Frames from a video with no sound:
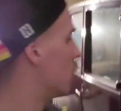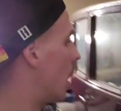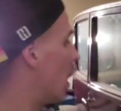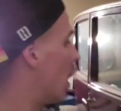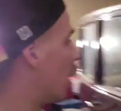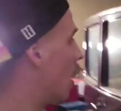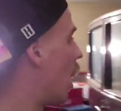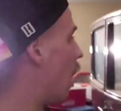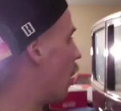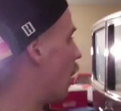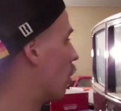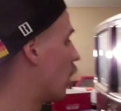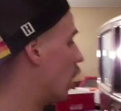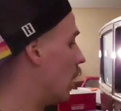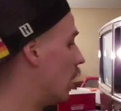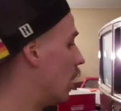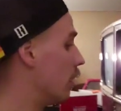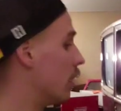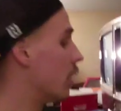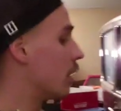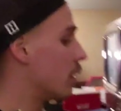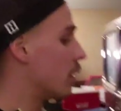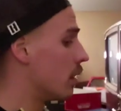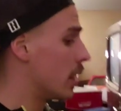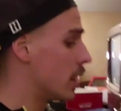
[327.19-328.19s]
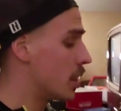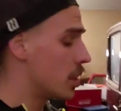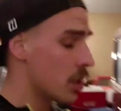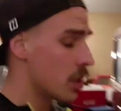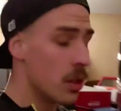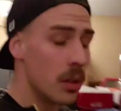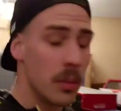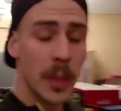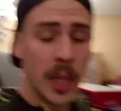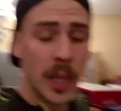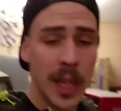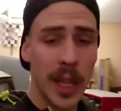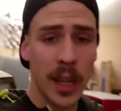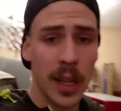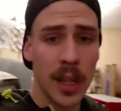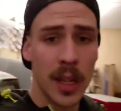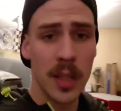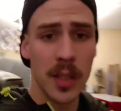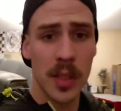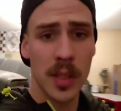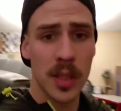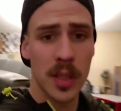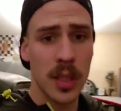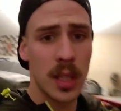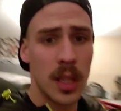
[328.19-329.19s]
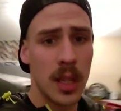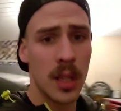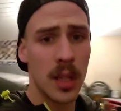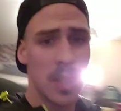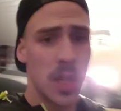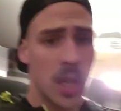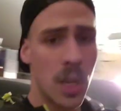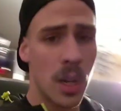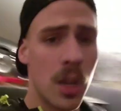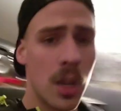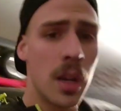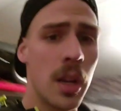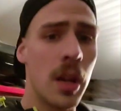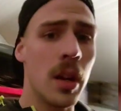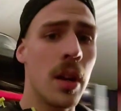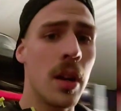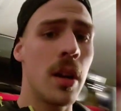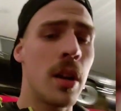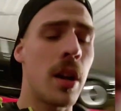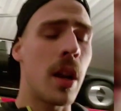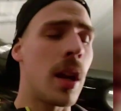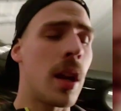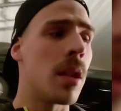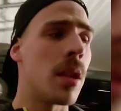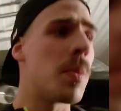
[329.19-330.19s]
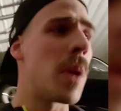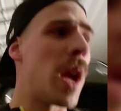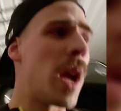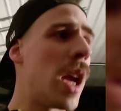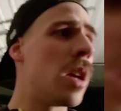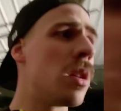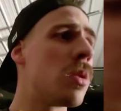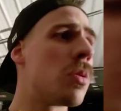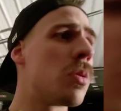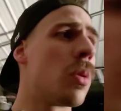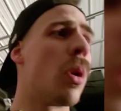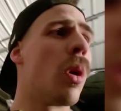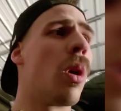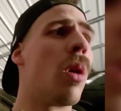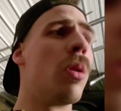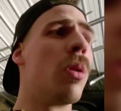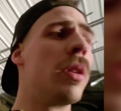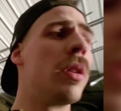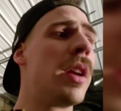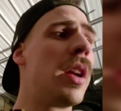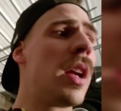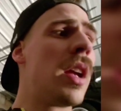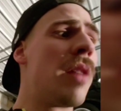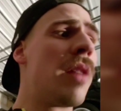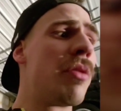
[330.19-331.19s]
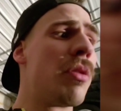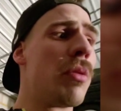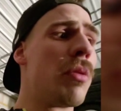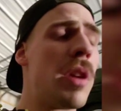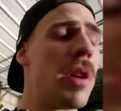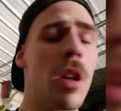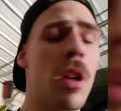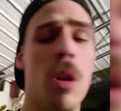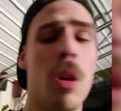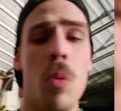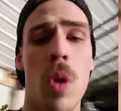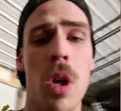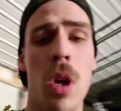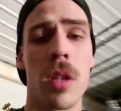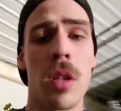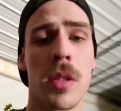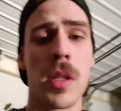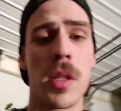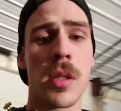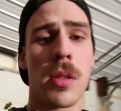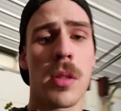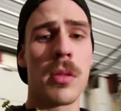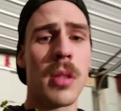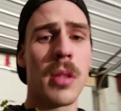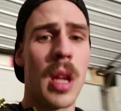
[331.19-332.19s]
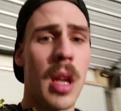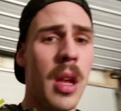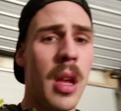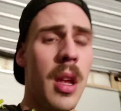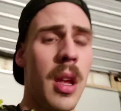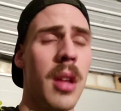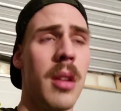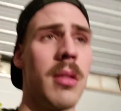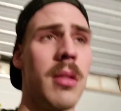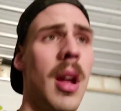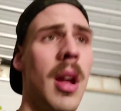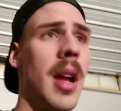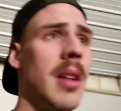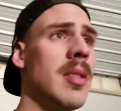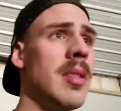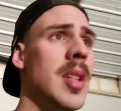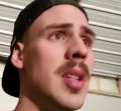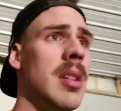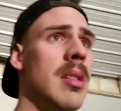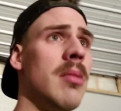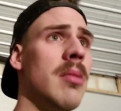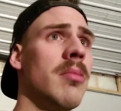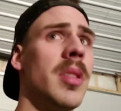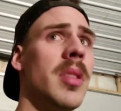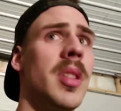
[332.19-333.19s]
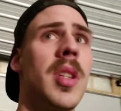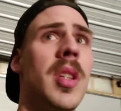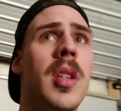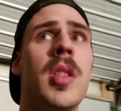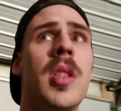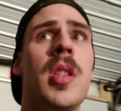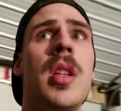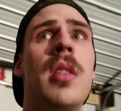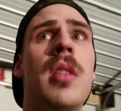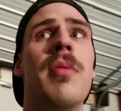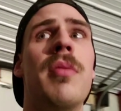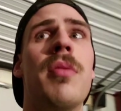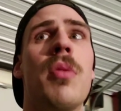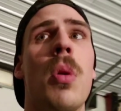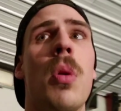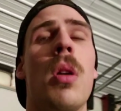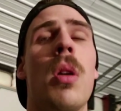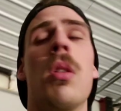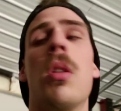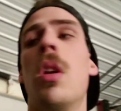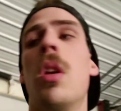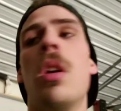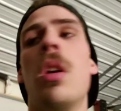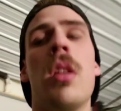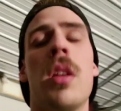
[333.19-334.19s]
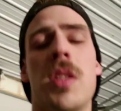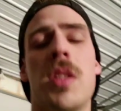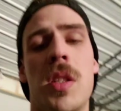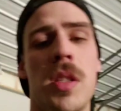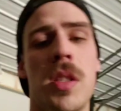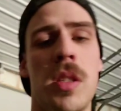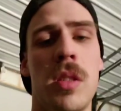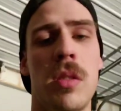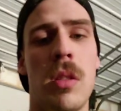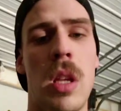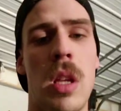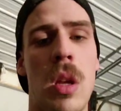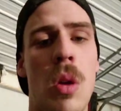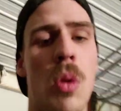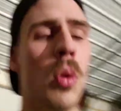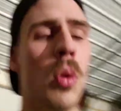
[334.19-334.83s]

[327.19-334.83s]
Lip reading: I'll call it original because the interior and the paint were only ever redone once in 1964. That's the